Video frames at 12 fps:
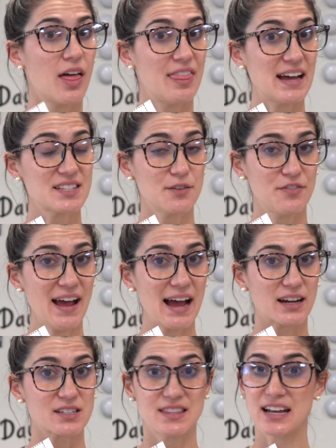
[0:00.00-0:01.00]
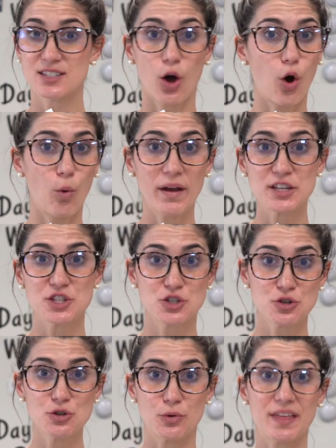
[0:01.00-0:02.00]
That's a fact. That's always
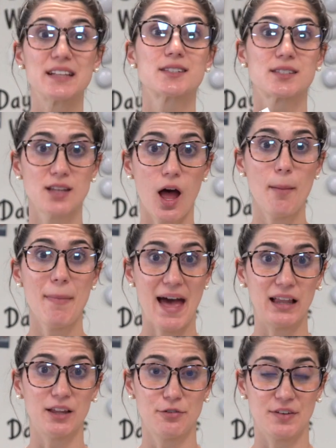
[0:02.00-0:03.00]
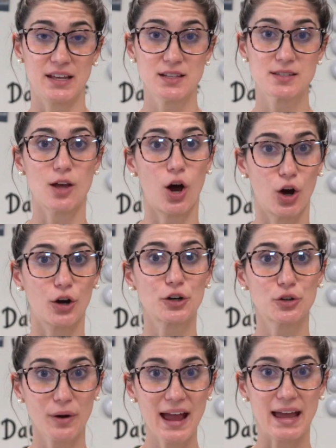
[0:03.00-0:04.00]
true, that some elephants
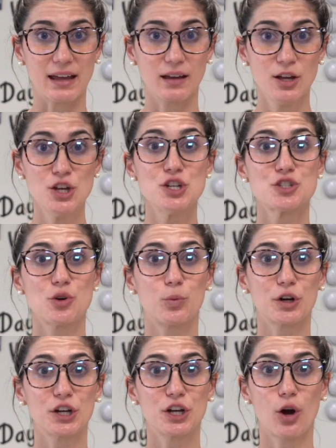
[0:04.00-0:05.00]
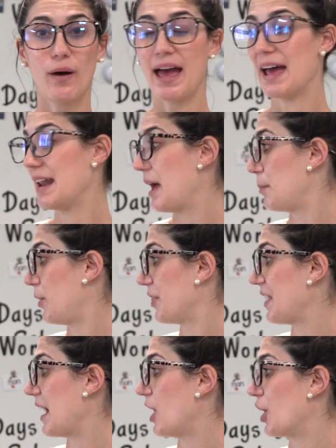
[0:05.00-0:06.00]
are gray. So we're going to go ahead and
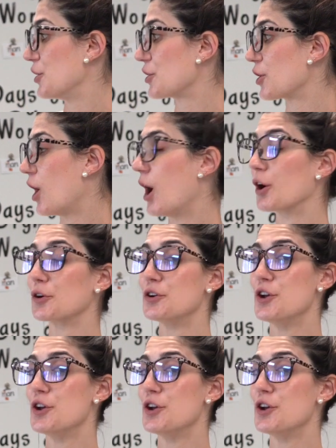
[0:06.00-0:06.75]
put that under our